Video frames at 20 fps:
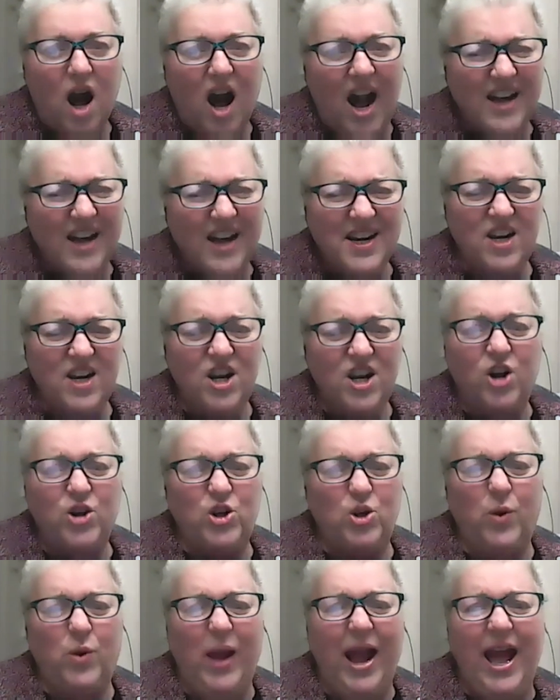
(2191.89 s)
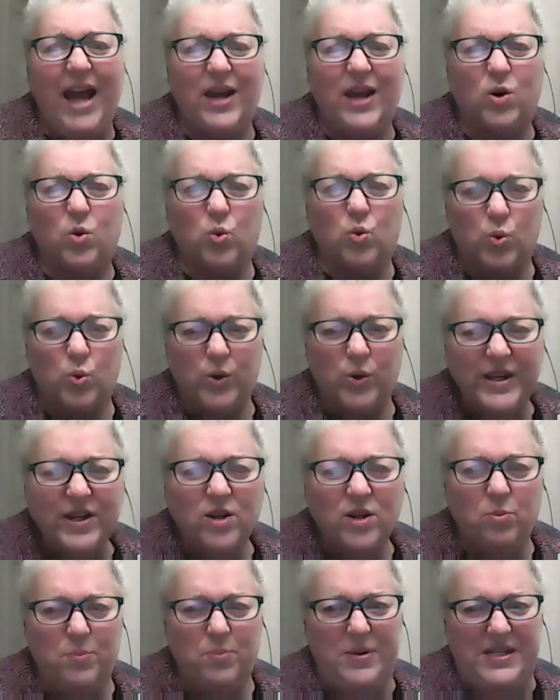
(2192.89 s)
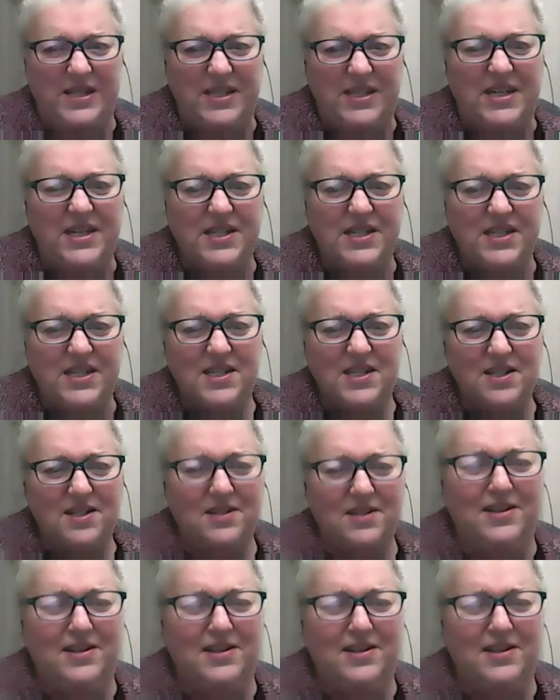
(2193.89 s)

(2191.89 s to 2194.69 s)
I didn't know you had a real business.